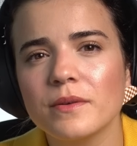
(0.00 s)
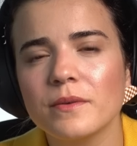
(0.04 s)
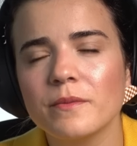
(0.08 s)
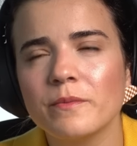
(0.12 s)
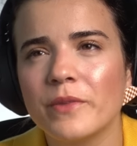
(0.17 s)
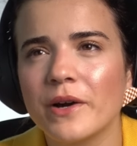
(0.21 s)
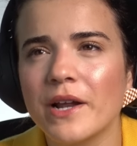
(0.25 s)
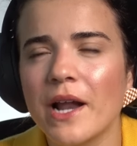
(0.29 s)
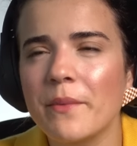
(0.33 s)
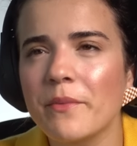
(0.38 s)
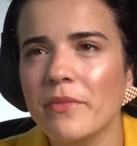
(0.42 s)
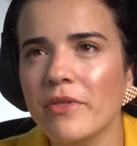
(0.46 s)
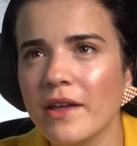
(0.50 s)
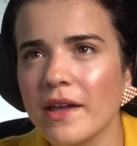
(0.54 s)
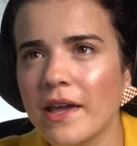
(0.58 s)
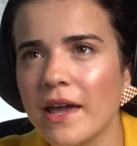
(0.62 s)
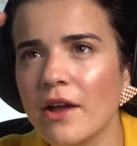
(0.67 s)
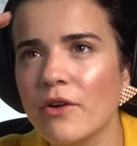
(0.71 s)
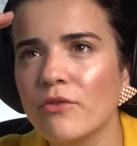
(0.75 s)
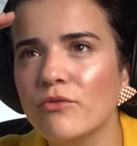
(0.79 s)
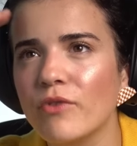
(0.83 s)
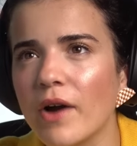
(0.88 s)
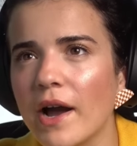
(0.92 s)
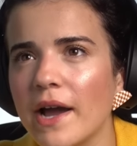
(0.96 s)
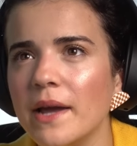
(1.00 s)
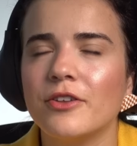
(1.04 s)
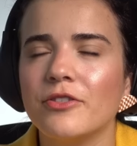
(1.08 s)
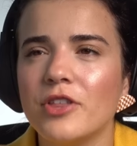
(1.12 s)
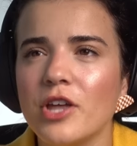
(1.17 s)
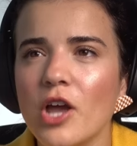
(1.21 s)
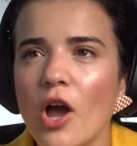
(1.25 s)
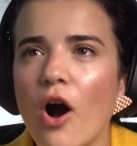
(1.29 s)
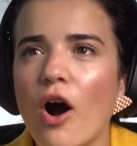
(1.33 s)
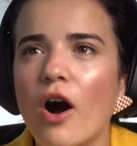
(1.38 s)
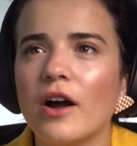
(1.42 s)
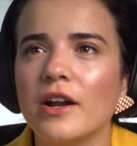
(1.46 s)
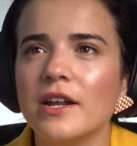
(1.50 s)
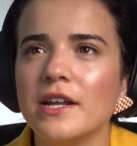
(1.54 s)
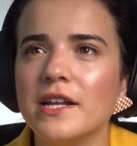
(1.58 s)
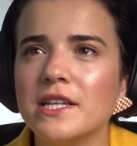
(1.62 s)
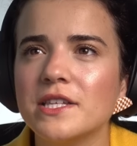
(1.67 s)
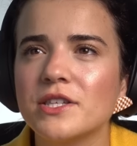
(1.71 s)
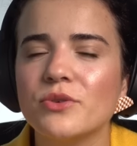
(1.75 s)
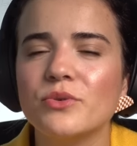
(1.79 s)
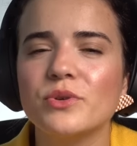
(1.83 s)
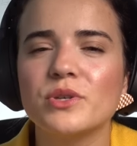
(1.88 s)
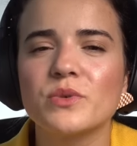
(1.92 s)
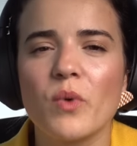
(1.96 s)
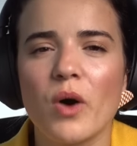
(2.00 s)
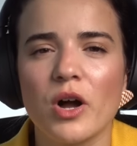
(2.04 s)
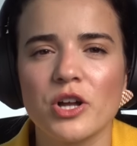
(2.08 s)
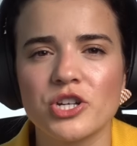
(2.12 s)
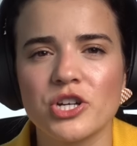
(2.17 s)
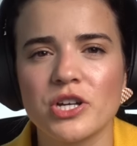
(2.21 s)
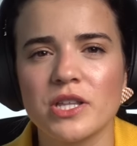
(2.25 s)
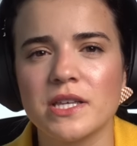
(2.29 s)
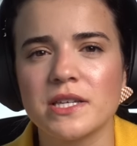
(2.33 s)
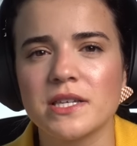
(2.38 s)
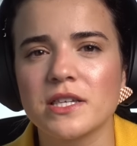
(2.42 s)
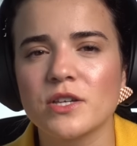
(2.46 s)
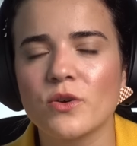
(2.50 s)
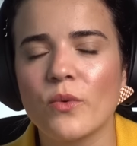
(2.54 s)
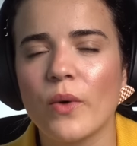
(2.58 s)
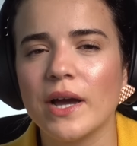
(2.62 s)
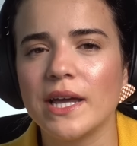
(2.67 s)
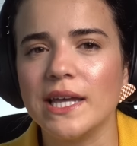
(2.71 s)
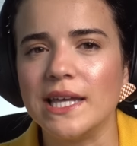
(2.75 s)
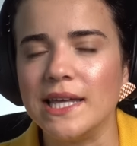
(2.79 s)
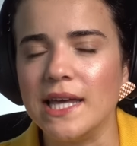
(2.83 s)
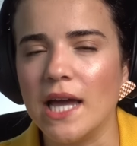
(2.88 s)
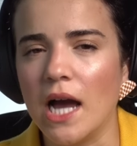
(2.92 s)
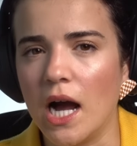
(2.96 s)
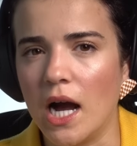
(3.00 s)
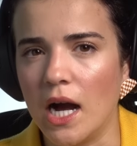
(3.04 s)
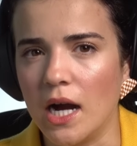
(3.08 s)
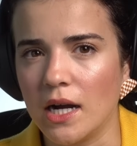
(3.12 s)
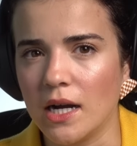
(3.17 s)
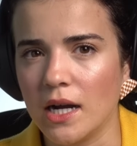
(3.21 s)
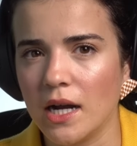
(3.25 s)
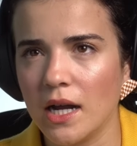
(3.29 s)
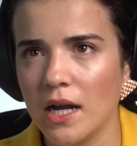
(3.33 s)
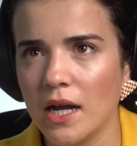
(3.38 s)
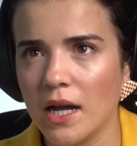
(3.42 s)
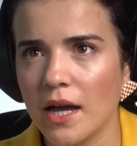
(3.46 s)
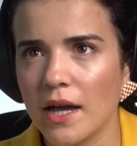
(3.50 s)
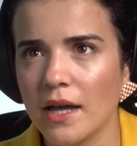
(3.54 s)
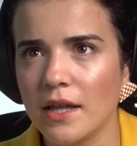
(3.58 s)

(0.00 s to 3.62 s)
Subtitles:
But I'm thinking, right, the audience who is watching this is quite young,